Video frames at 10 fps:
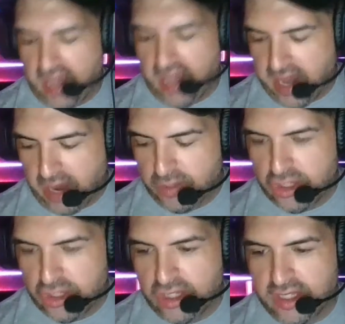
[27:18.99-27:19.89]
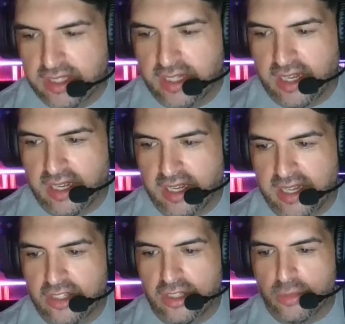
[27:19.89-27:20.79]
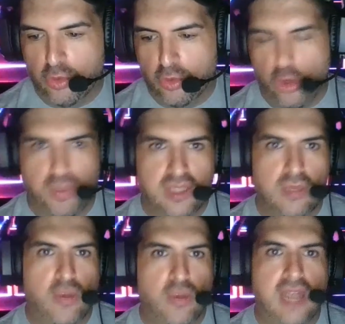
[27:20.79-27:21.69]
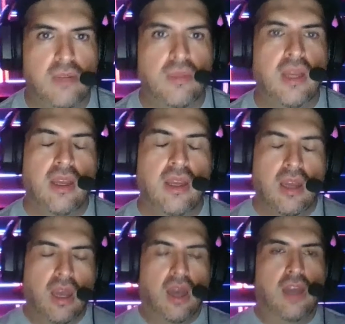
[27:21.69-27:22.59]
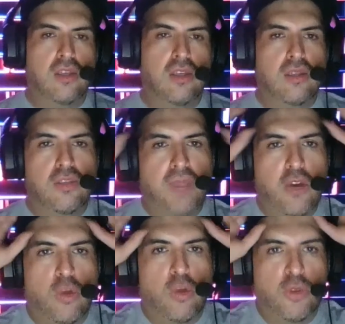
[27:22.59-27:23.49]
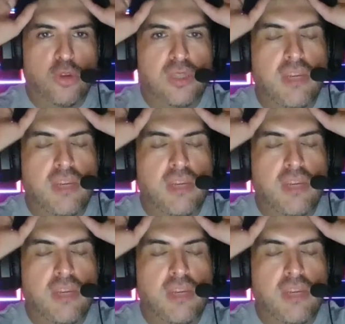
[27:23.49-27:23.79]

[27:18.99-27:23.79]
and I was just in some group, in some random paranormal group.